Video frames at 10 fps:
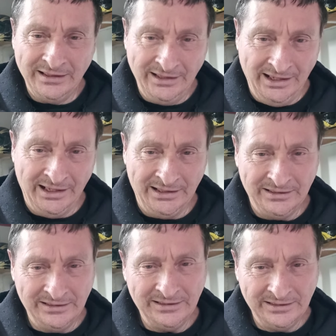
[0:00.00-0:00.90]
Yeah,
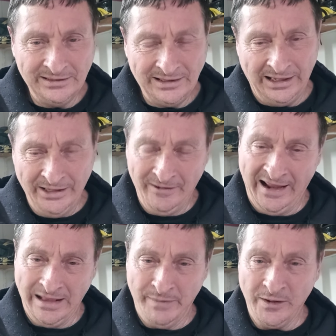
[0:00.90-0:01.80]
I know
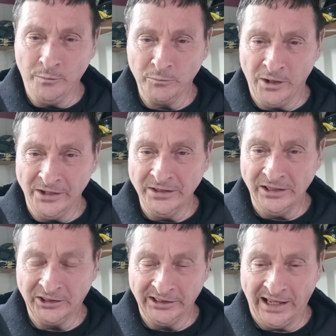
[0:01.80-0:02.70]
how to make them run.
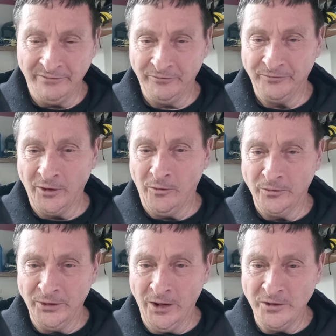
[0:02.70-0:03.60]
It's just I
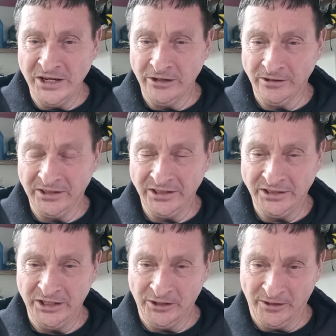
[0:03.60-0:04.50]
don't know year to
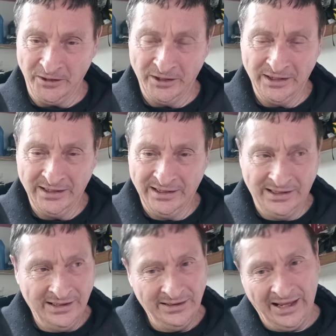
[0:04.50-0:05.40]
year.
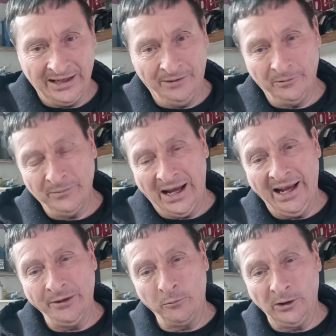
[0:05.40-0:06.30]
Like I
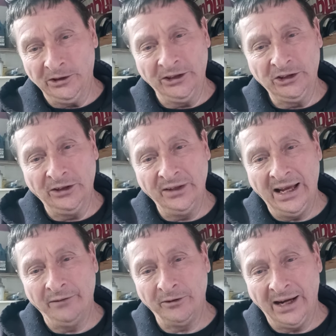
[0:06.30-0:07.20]
had the worst engine
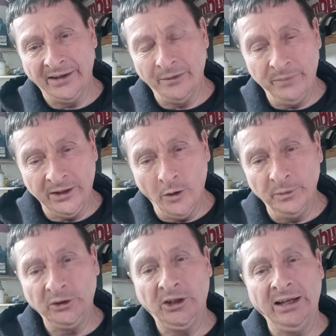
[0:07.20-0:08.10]
ever. I had the big
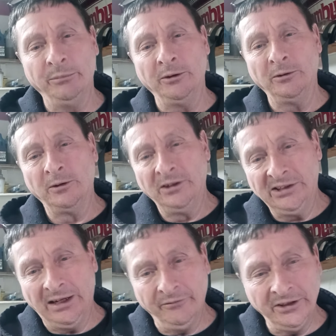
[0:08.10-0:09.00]
open chamber,
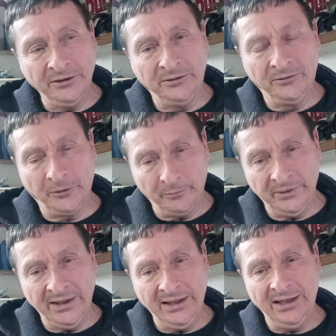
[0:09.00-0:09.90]

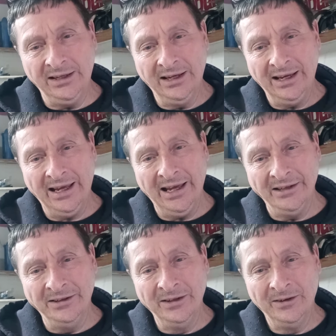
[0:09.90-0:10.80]
73
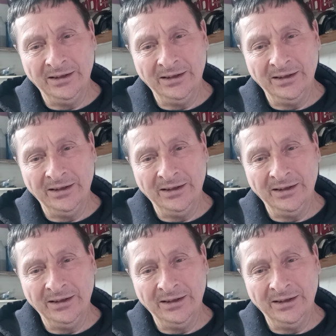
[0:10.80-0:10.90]
head,